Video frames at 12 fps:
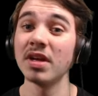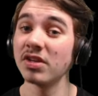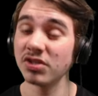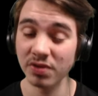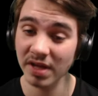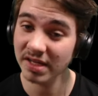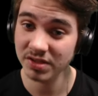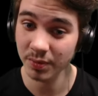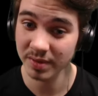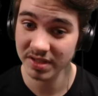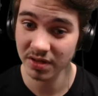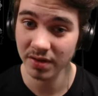so that's
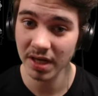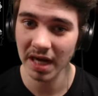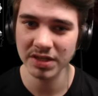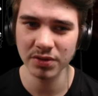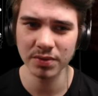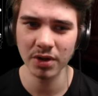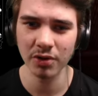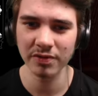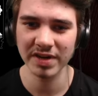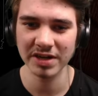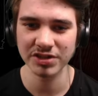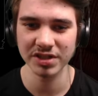always good. I don't know if
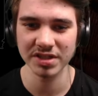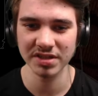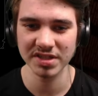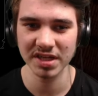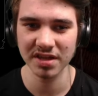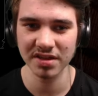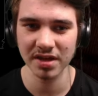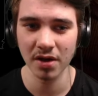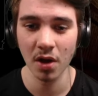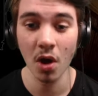it actually does anything.